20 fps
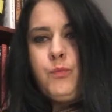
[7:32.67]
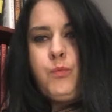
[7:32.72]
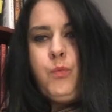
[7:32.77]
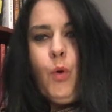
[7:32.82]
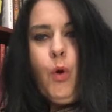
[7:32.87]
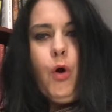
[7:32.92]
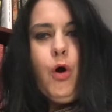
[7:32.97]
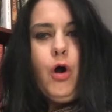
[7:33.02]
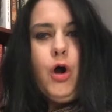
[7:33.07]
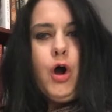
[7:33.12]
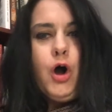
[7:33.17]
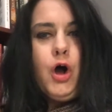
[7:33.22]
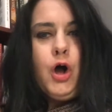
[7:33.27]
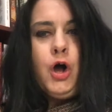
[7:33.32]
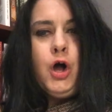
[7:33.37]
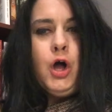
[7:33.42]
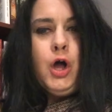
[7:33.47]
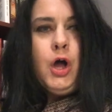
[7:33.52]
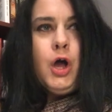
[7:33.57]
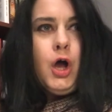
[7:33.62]

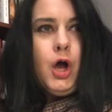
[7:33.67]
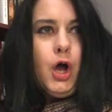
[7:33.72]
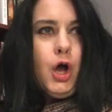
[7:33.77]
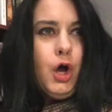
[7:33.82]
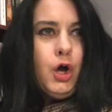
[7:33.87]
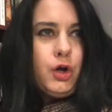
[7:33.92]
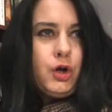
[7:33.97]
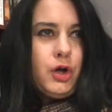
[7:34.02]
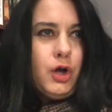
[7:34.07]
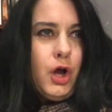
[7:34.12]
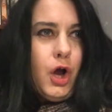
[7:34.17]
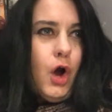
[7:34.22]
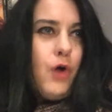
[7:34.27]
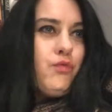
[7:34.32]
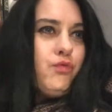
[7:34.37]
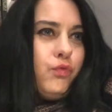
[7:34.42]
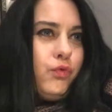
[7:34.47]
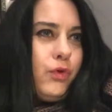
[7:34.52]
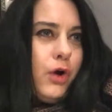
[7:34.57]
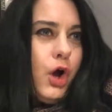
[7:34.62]
what
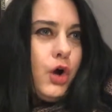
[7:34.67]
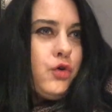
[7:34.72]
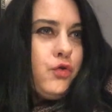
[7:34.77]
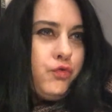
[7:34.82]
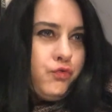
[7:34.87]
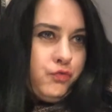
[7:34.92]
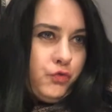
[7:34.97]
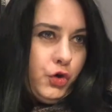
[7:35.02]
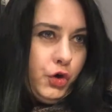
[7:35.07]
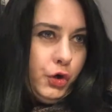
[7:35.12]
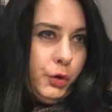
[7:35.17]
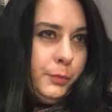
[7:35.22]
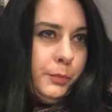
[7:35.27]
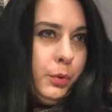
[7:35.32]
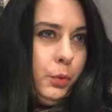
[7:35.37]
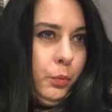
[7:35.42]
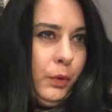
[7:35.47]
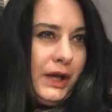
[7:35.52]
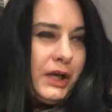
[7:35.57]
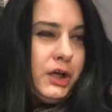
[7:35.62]
a
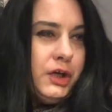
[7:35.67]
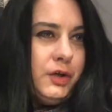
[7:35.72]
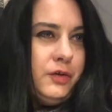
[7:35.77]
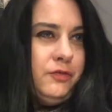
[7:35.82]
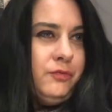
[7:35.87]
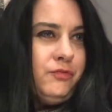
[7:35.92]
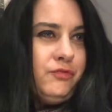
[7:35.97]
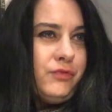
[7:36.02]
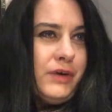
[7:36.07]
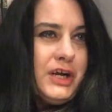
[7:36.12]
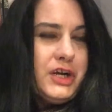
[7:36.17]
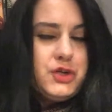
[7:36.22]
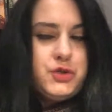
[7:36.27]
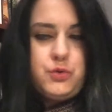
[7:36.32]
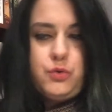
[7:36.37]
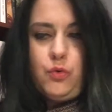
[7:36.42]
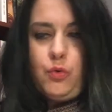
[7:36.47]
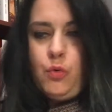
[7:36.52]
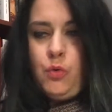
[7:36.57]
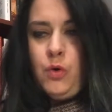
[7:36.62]
group Wiccan
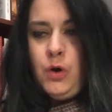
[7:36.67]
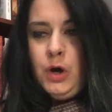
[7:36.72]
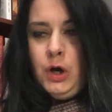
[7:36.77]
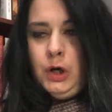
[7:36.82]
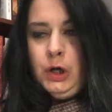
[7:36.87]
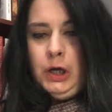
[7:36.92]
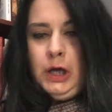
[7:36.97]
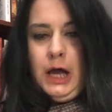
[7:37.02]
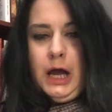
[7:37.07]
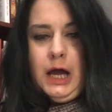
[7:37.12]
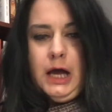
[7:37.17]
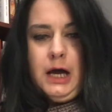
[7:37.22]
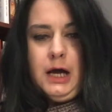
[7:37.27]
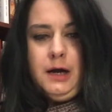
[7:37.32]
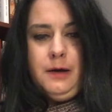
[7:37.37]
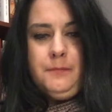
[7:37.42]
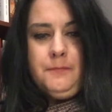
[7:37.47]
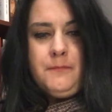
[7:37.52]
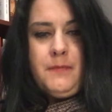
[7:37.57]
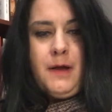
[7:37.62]
ritual
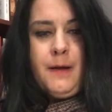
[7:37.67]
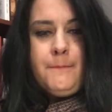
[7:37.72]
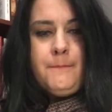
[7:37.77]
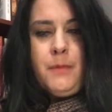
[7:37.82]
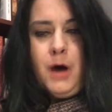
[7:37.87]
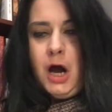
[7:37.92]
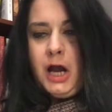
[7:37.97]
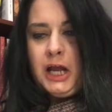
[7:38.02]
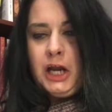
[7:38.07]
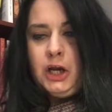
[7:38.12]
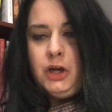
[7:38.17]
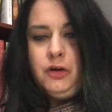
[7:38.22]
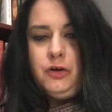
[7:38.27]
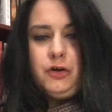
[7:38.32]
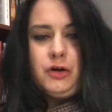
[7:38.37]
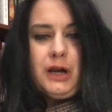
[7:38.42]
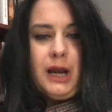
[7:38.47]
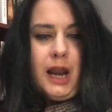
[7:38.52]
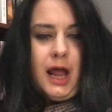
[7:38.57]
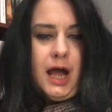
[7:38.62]
might
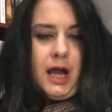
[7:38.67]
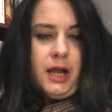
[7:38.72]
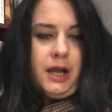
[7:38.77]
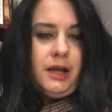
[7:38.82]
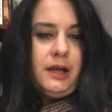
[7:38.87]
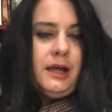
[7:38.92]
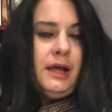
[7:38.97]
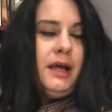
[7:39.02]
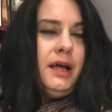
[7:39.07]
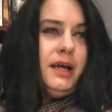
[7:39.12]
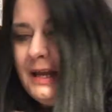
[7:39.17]
look like.